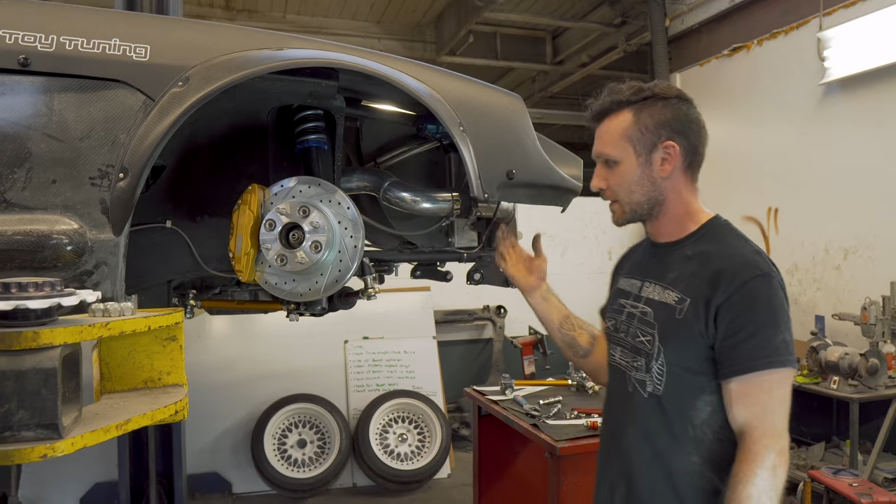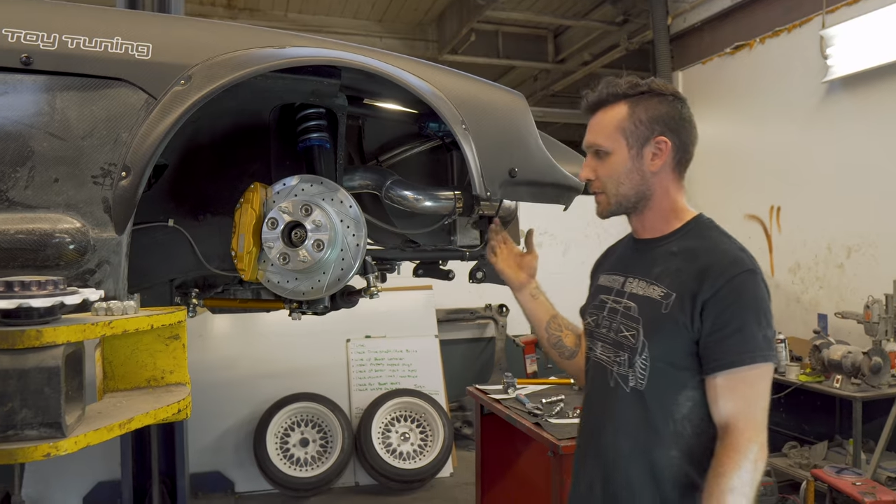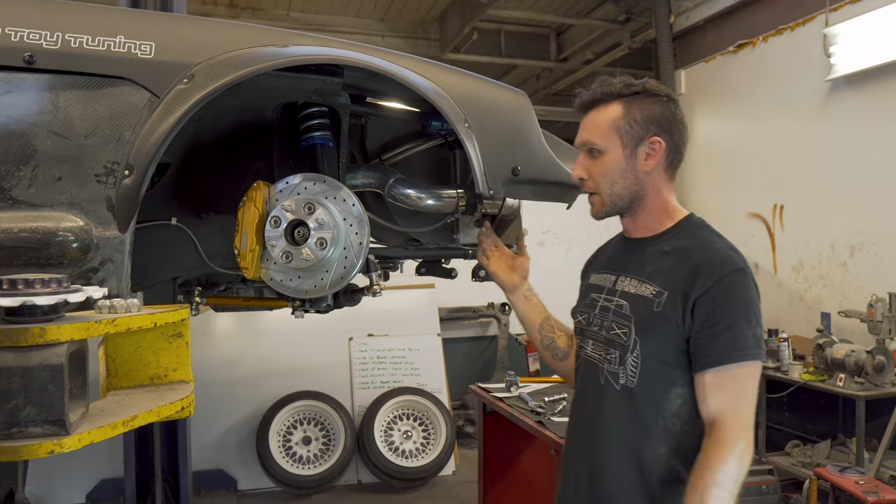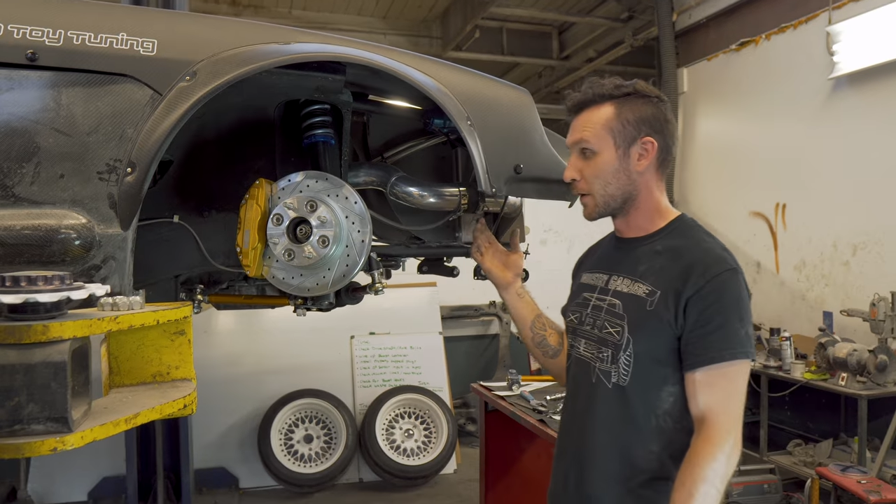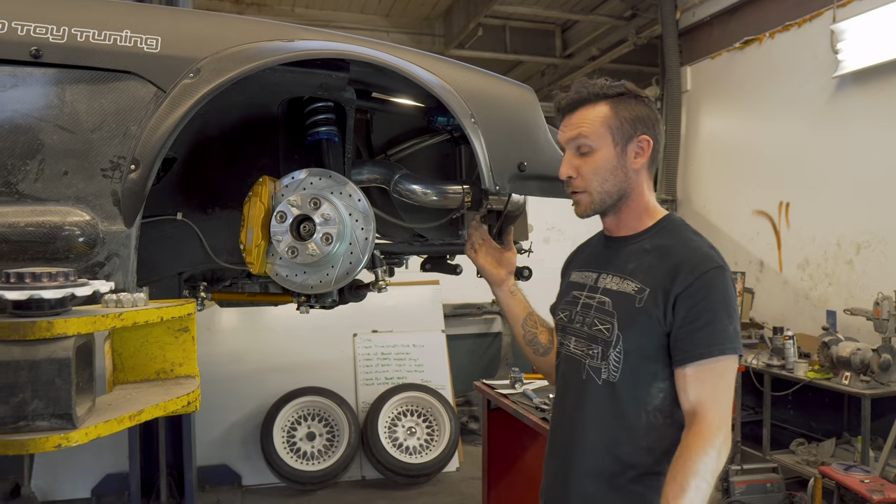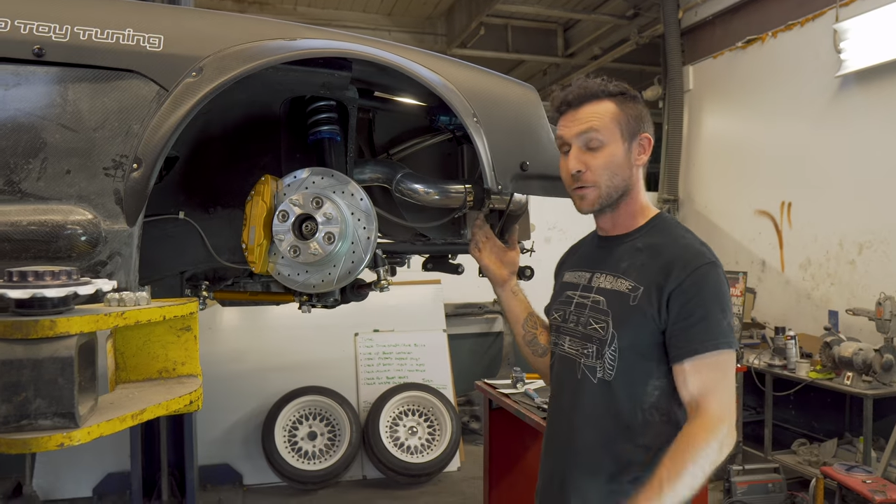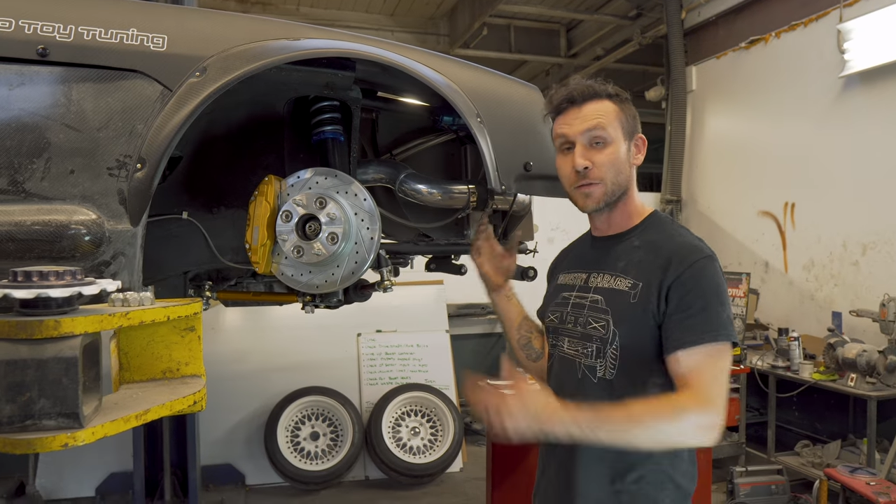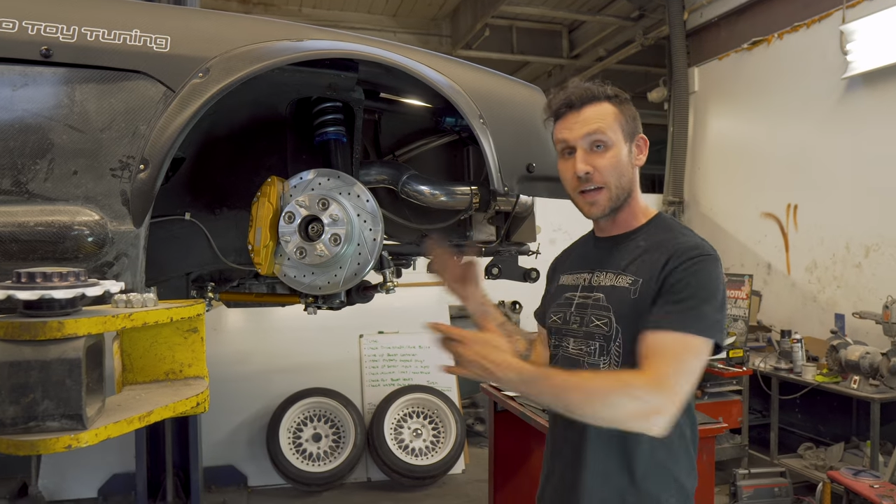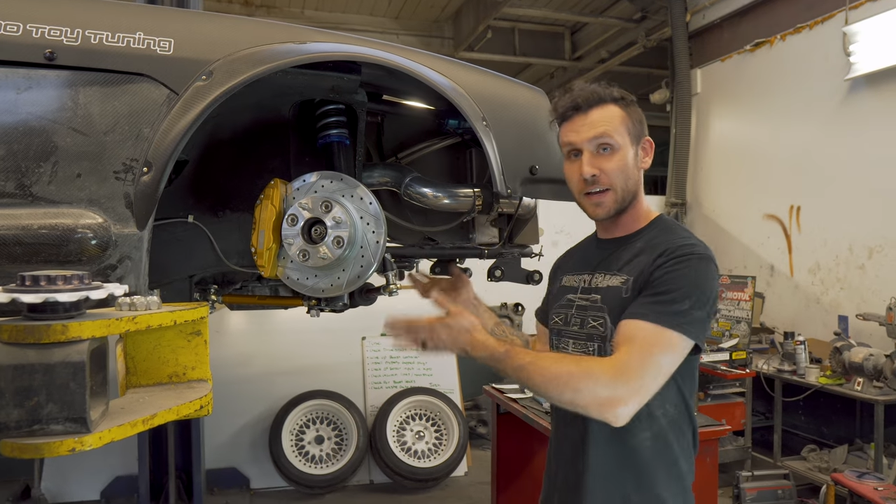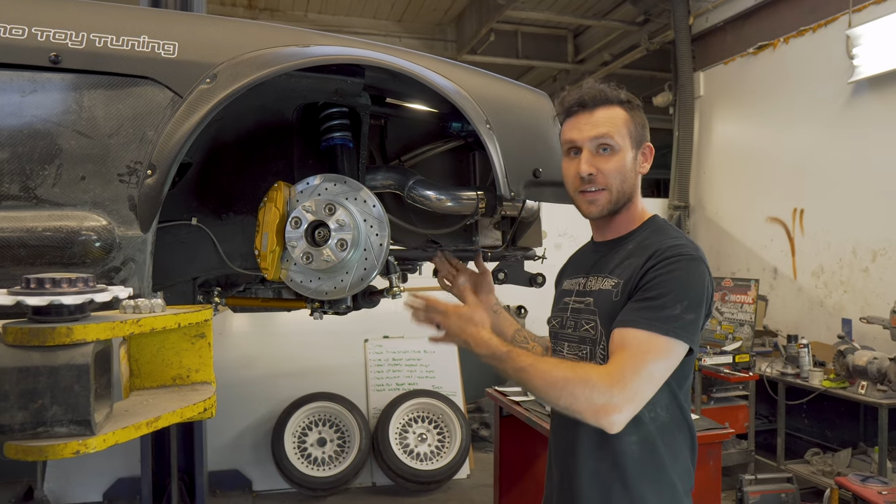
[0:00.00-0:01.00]
So
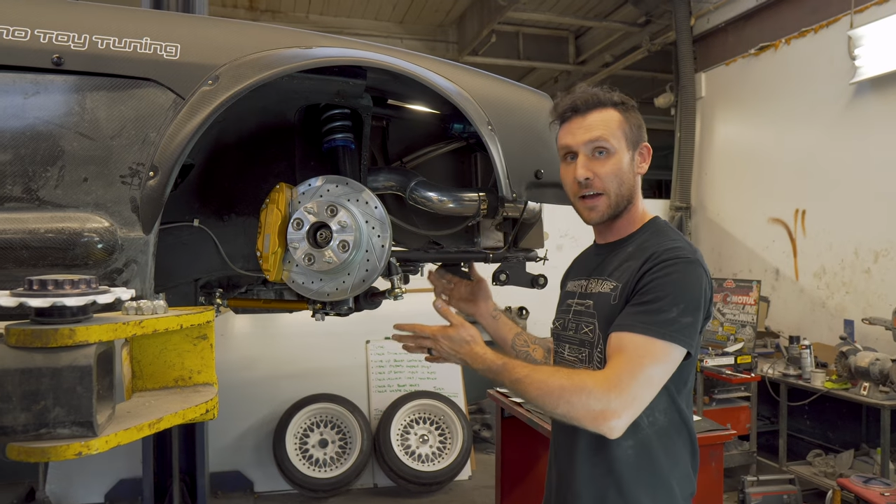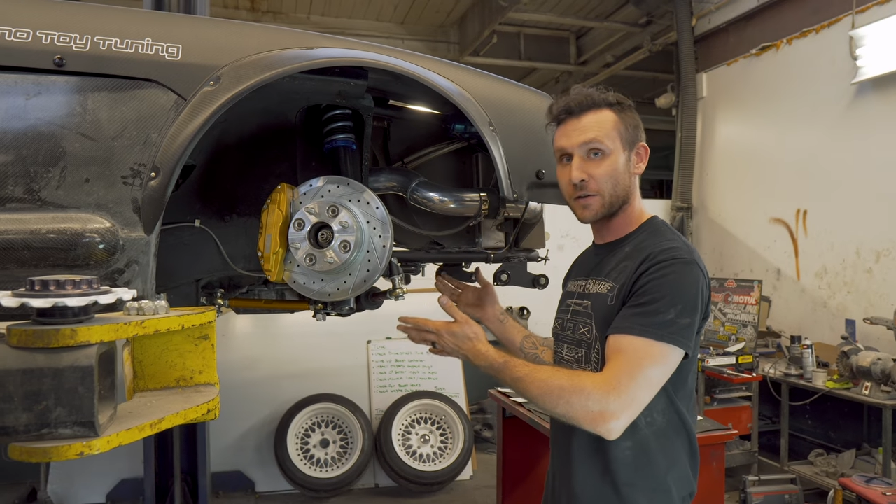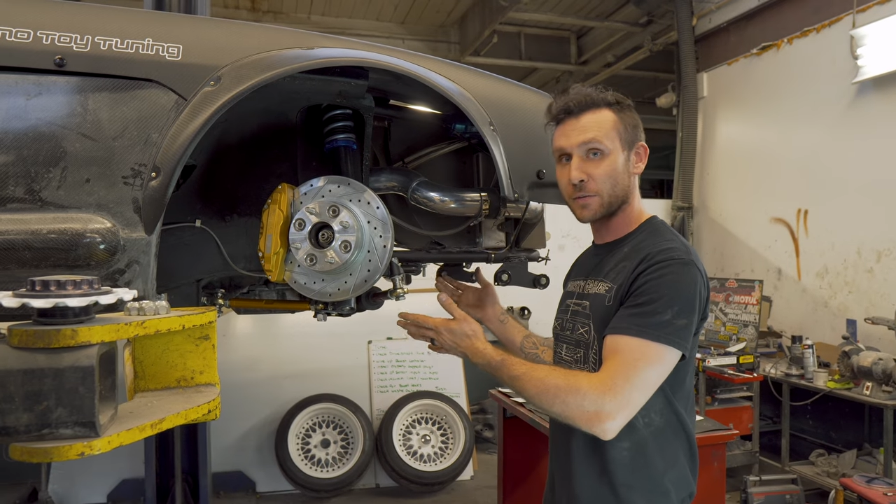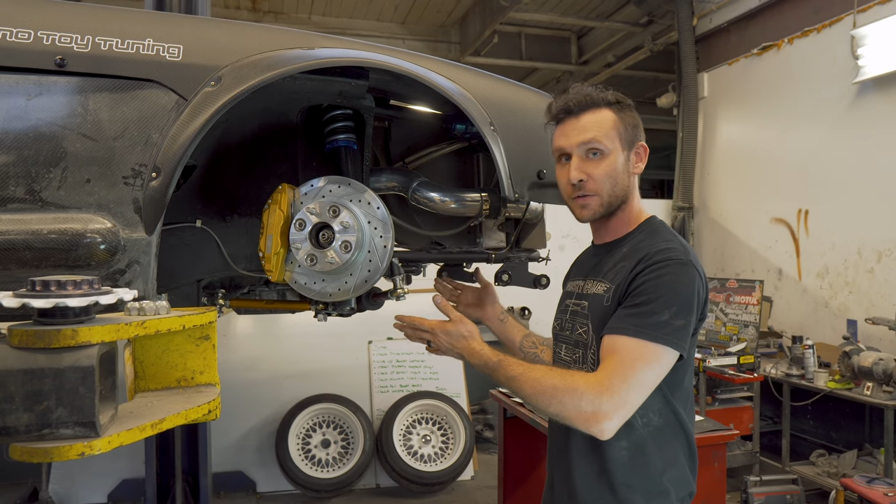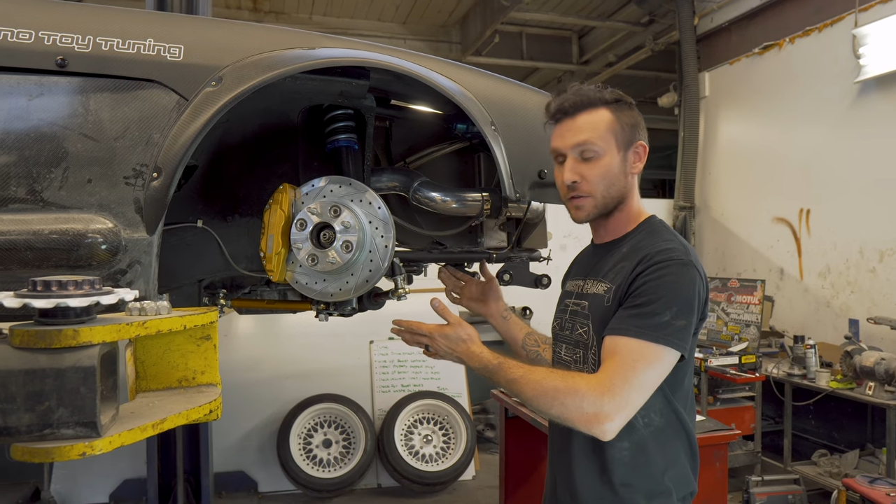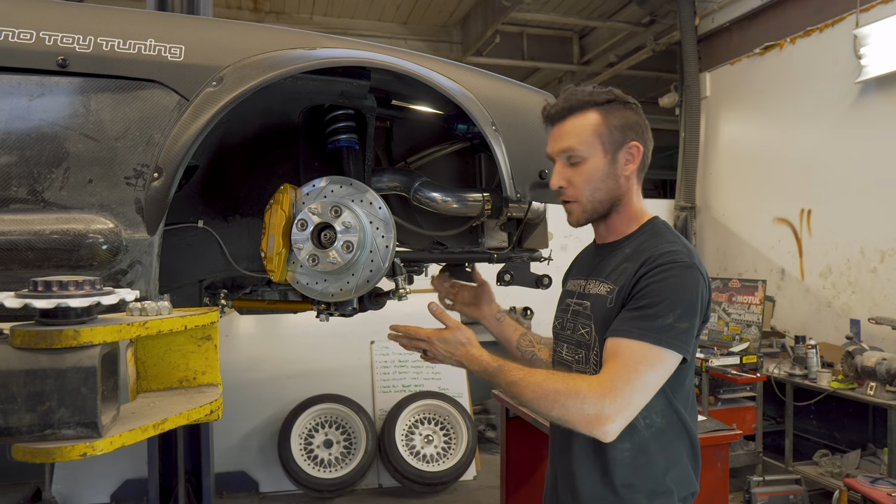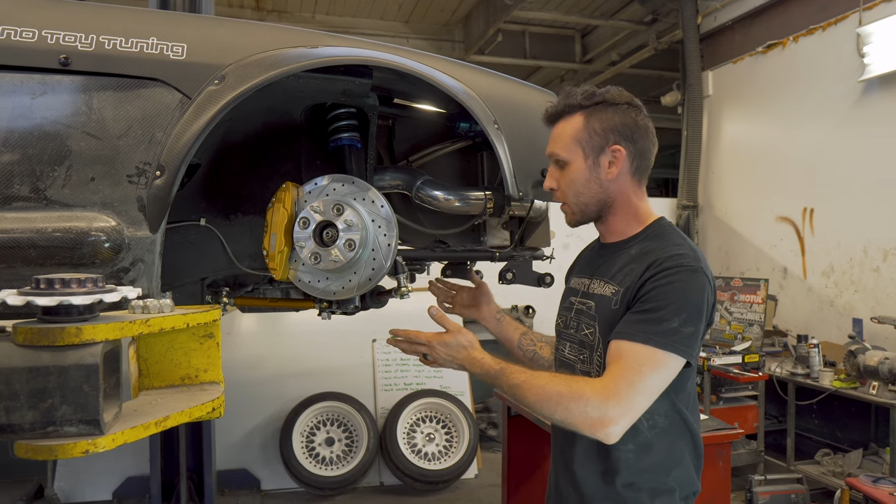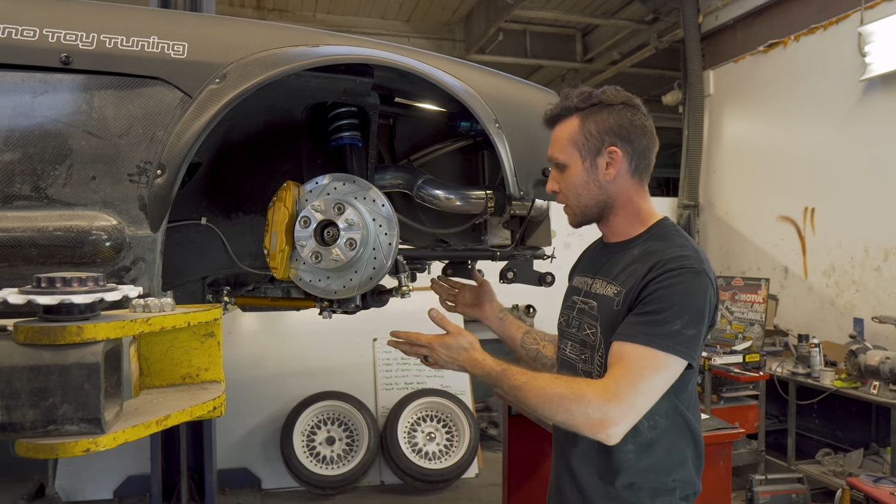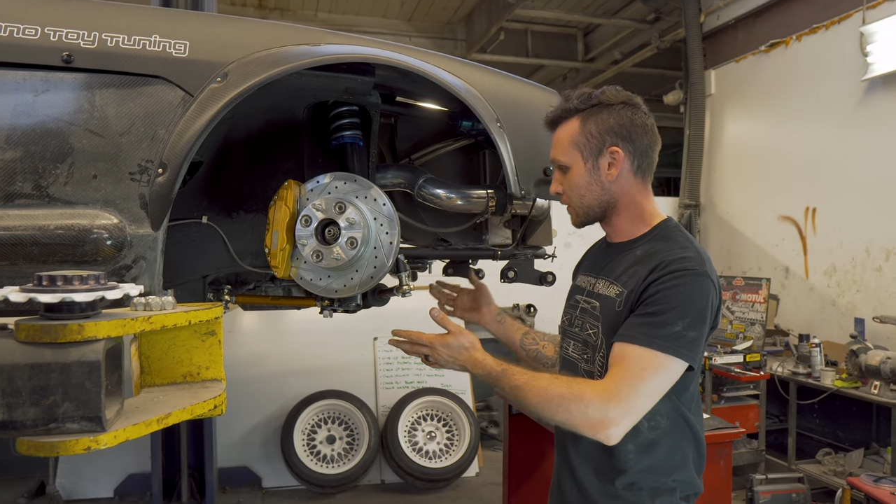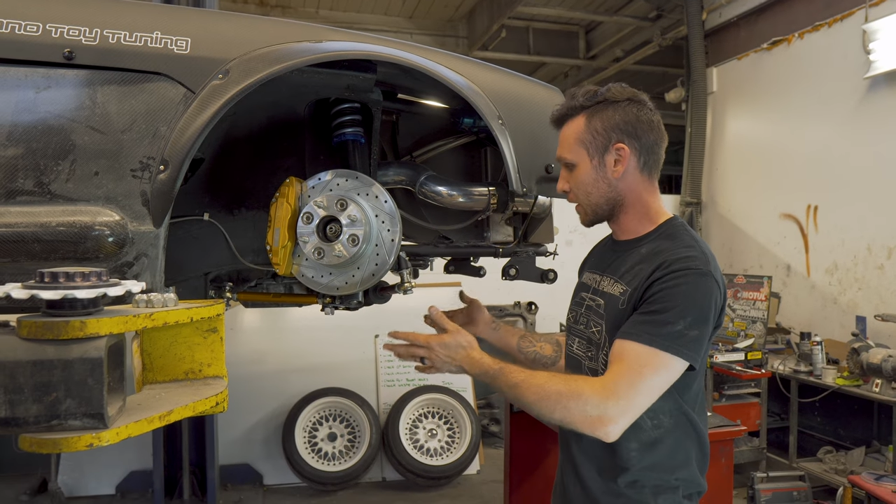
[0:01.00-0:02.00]
that is how you install